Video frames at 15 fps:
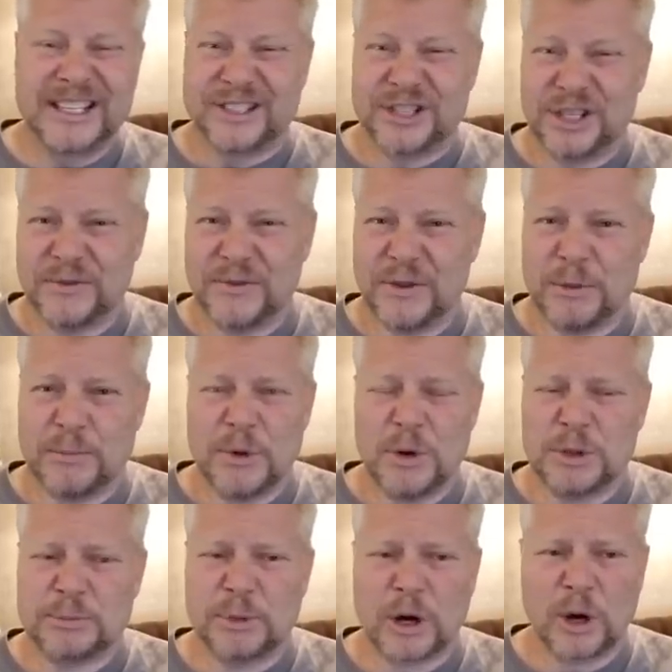Just for the
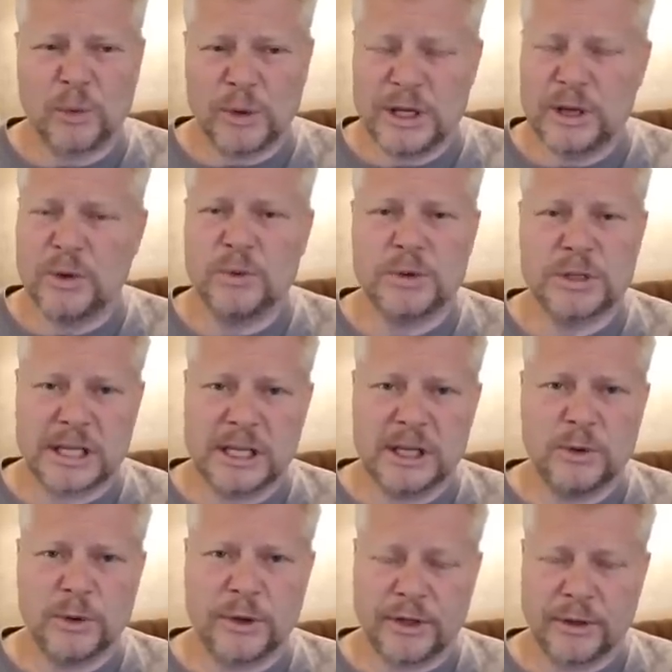most part, we don't
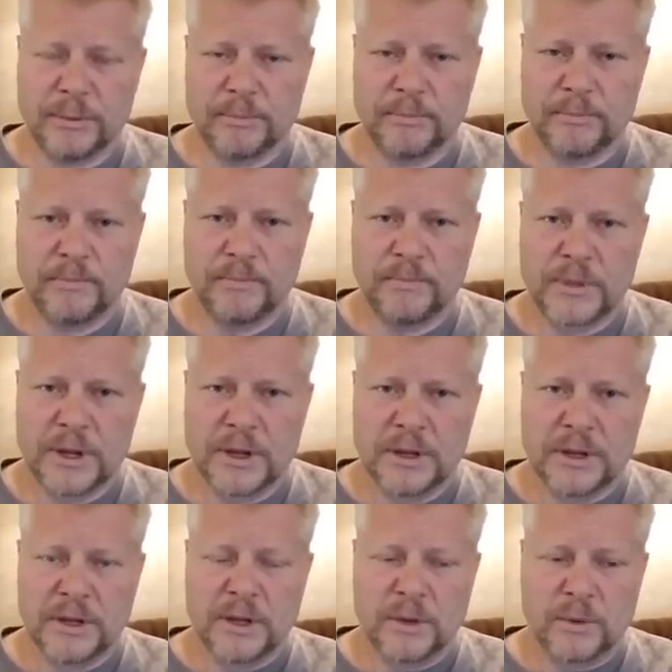deal with them.
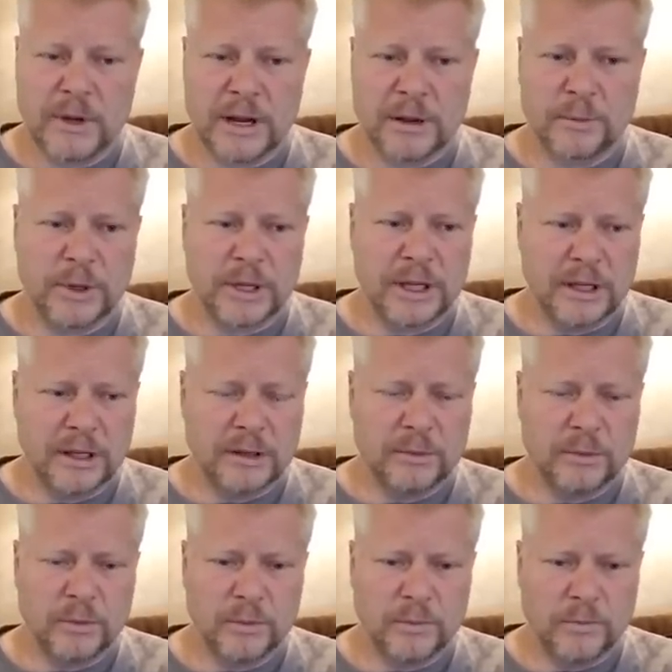Right? We
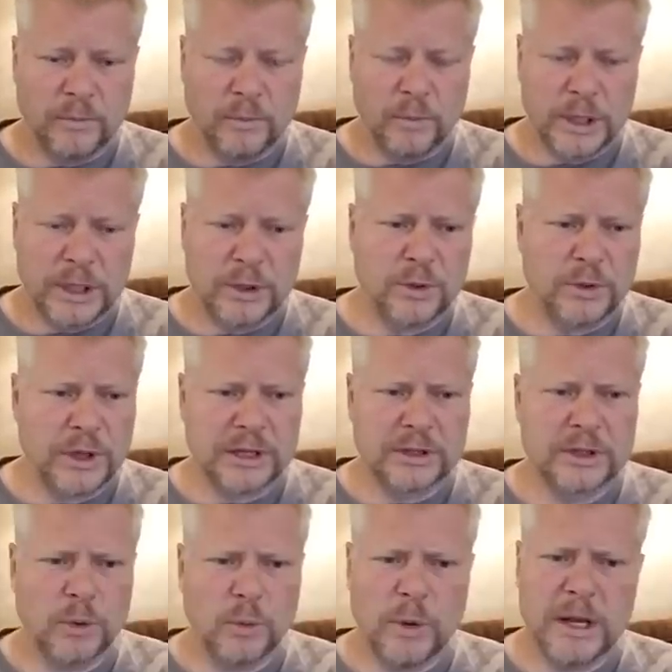do things.
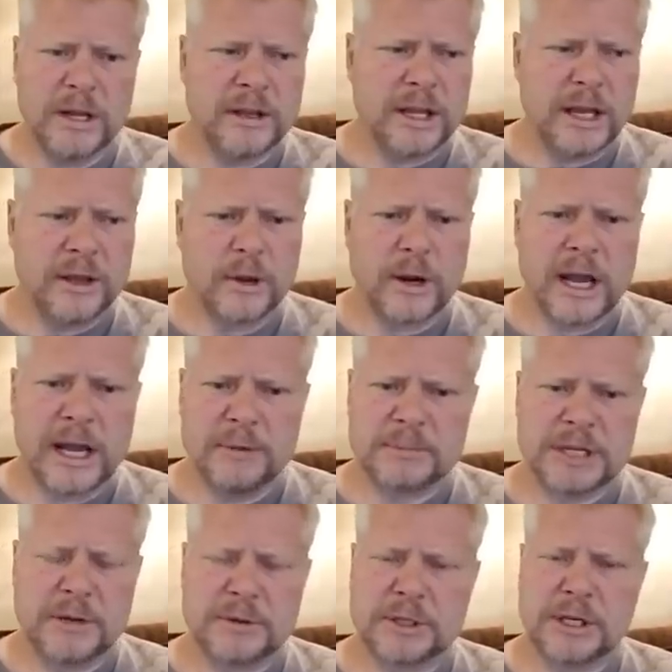So one of the other
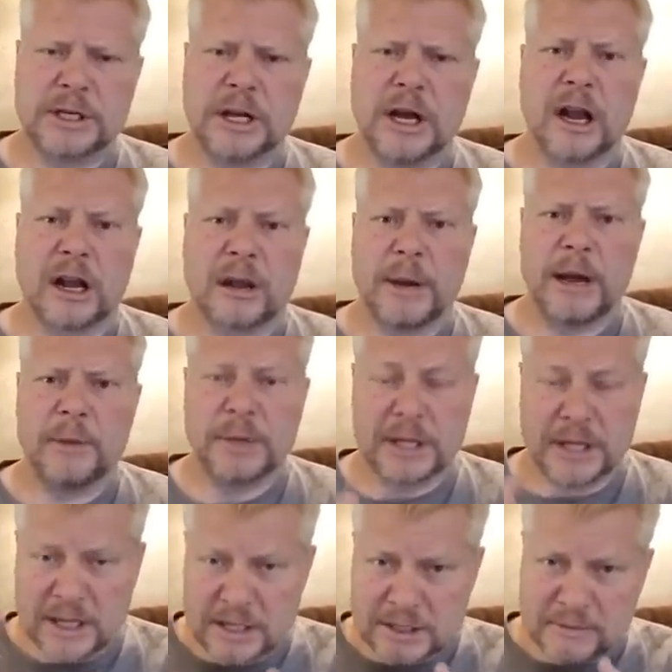items I was going to talk about,
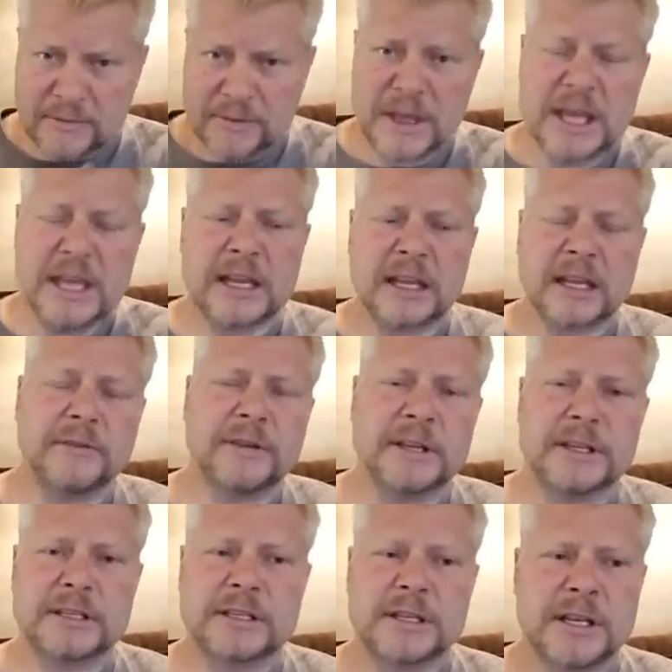because of thinking of
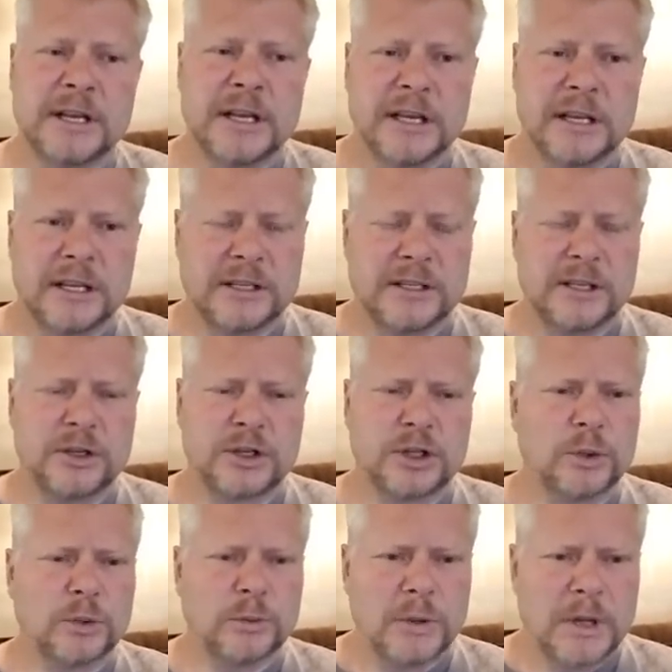his
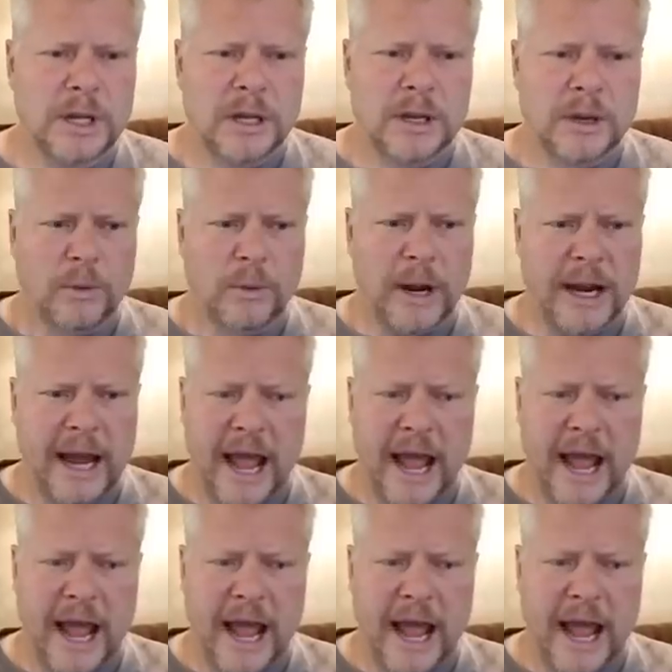issue, right?